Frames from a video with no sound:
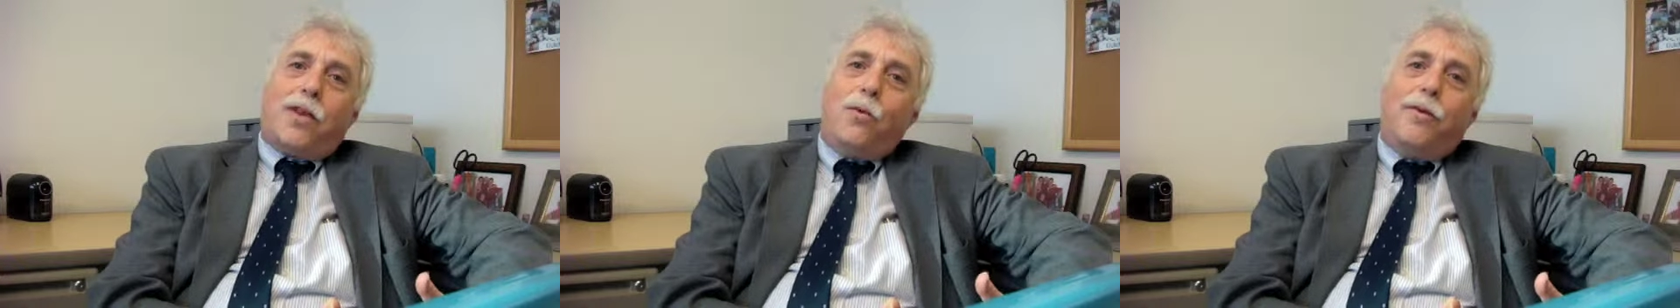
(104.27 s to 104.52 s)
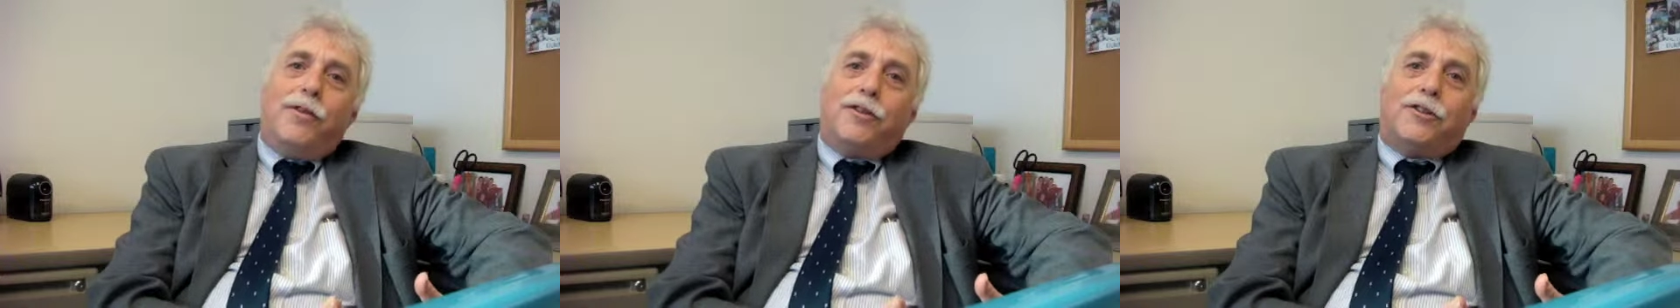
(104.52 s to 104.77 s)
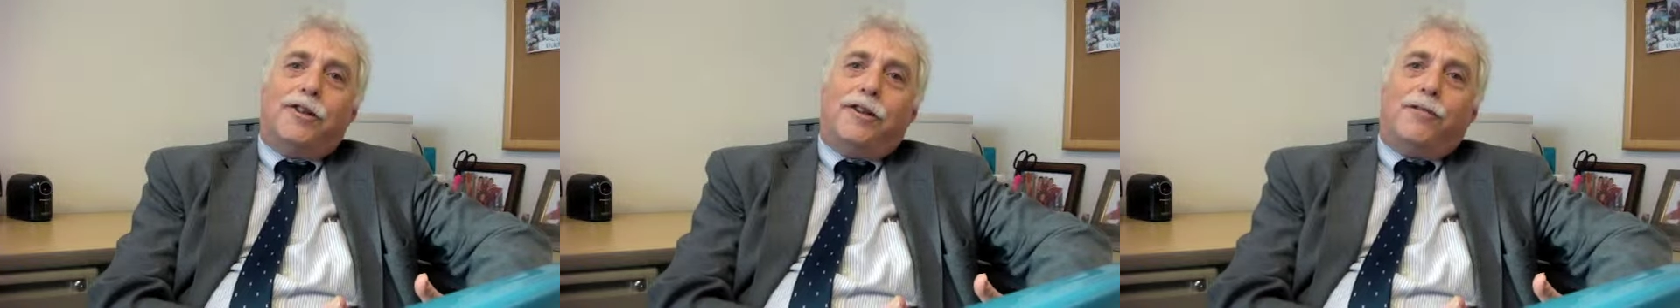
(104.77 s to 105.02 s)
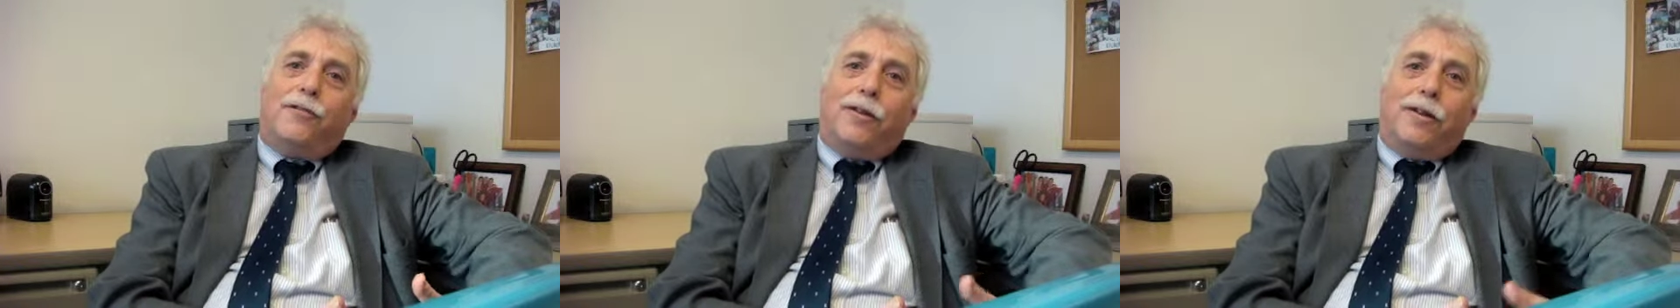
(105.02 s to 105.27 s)
when the
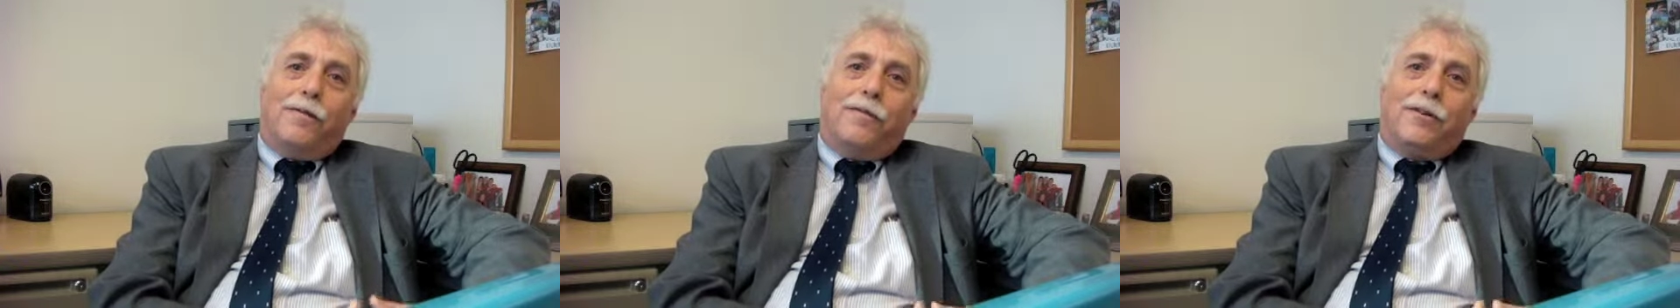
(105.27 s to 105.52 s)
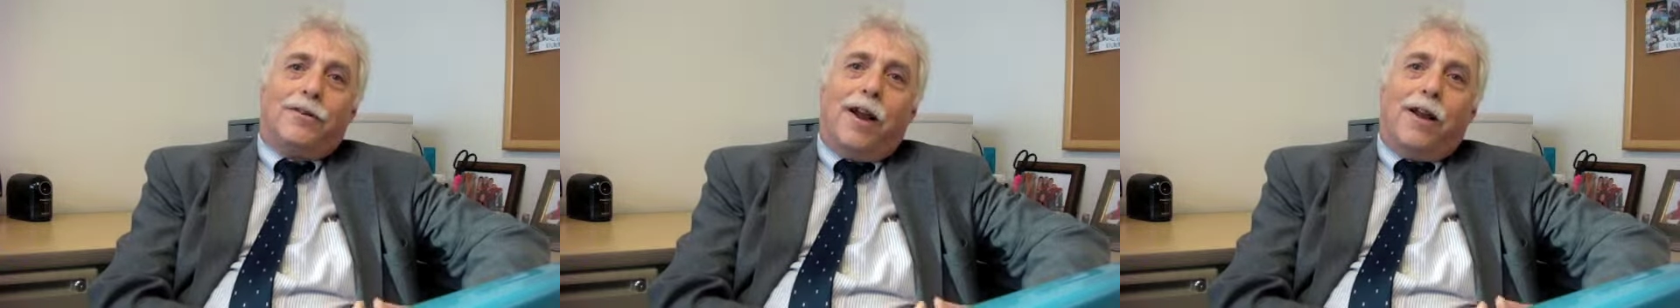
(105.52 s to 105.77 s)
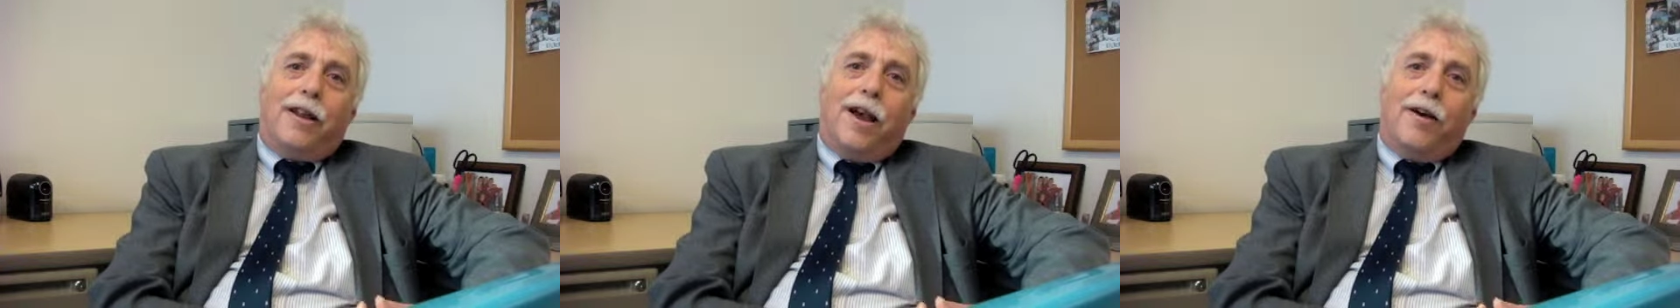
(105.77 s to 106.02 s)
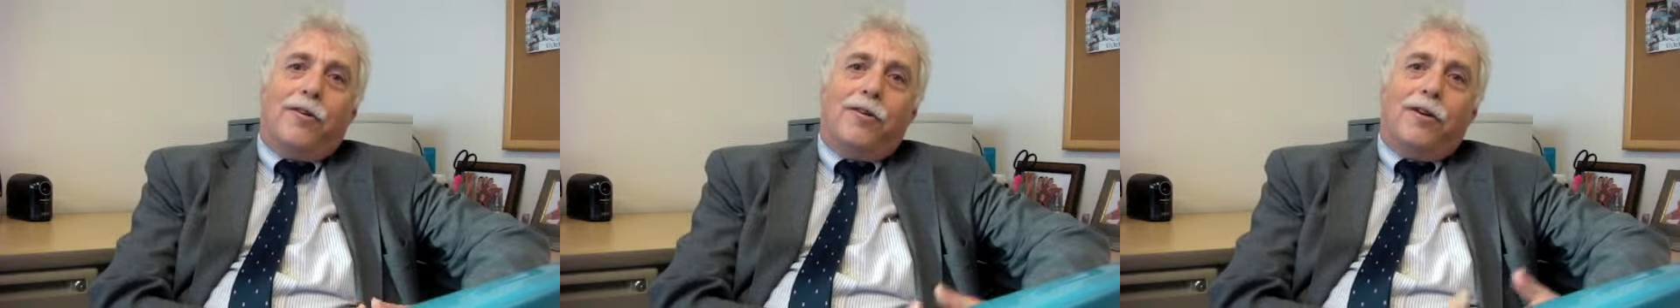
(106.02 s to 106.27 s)
CD4 lymphocyte
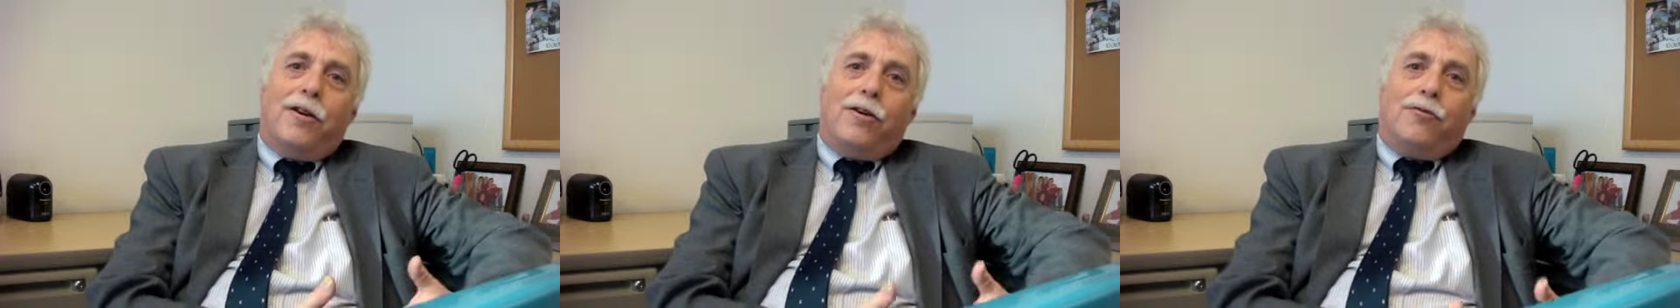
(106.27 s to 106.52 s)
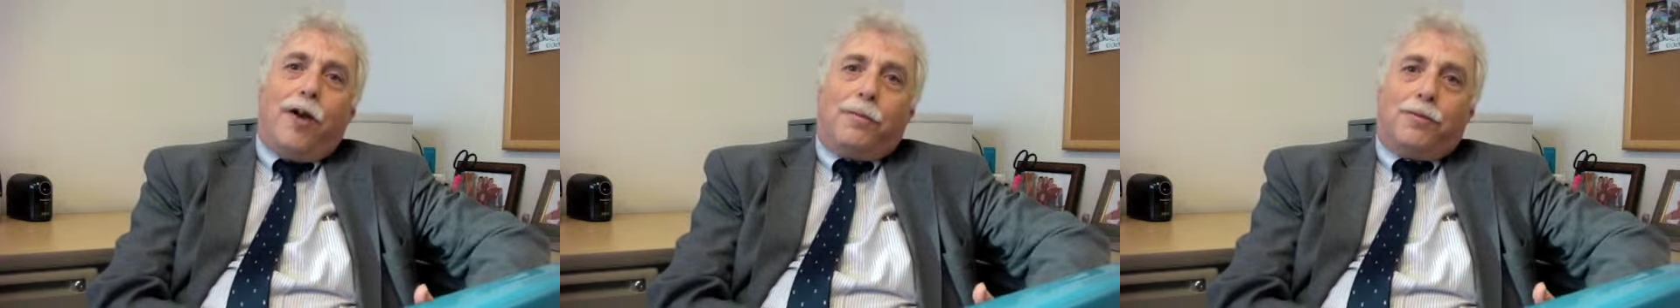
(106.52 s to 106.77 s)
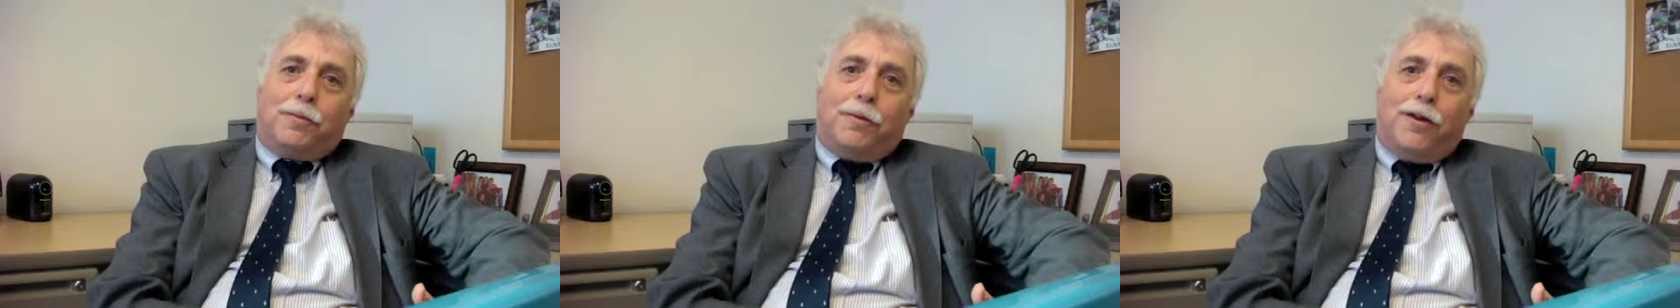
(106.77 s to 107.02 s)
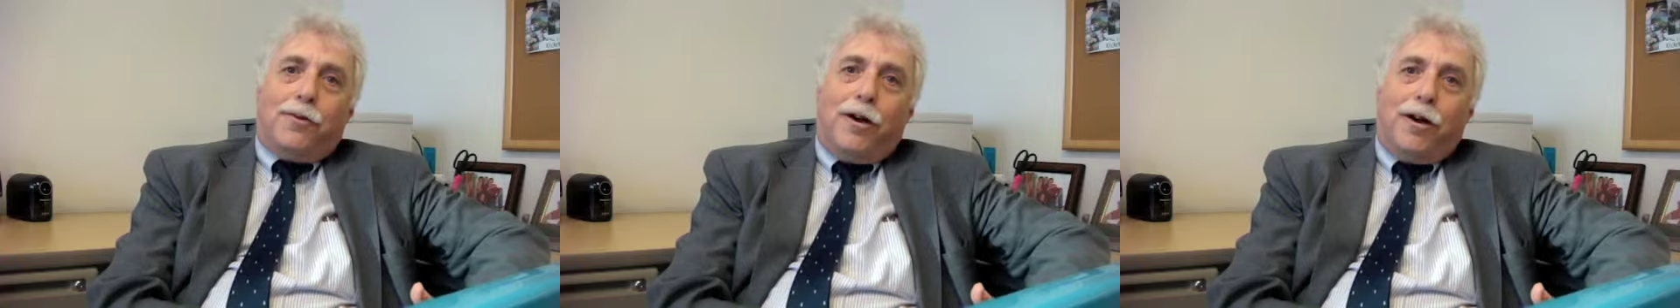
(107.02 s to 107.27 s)
count drops
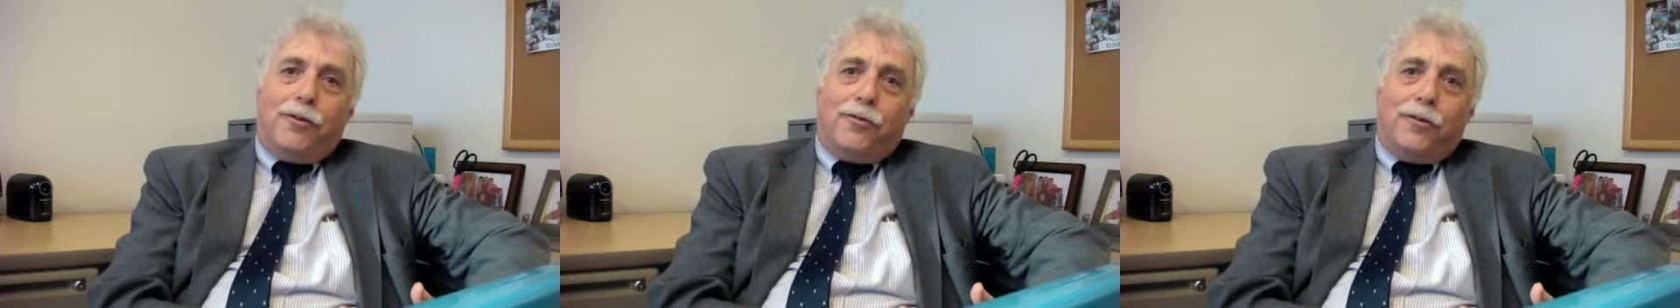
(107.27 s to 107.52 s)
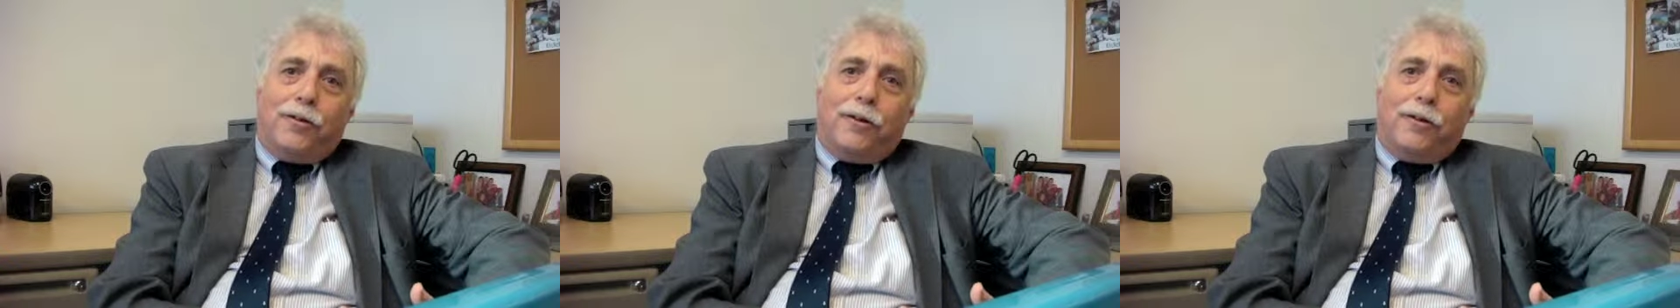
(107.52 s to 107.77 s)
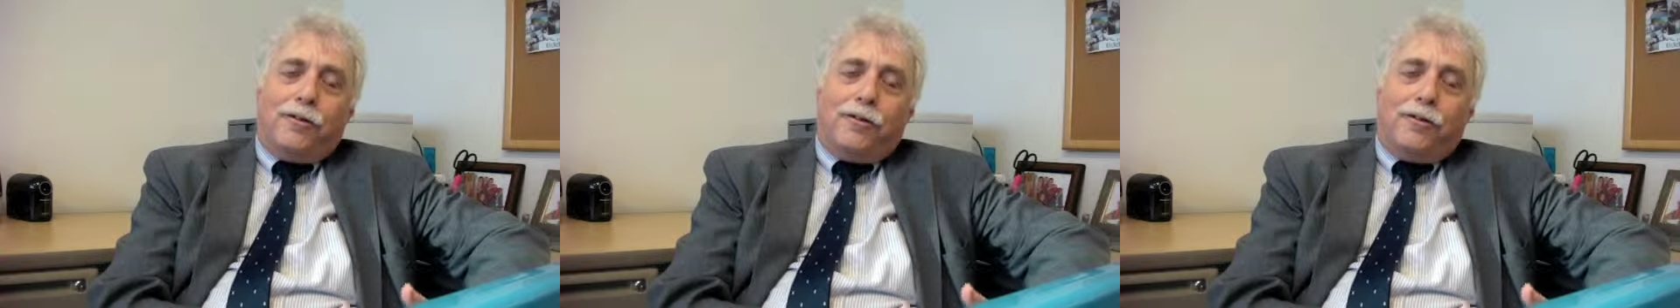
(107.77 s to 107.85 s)
below 100,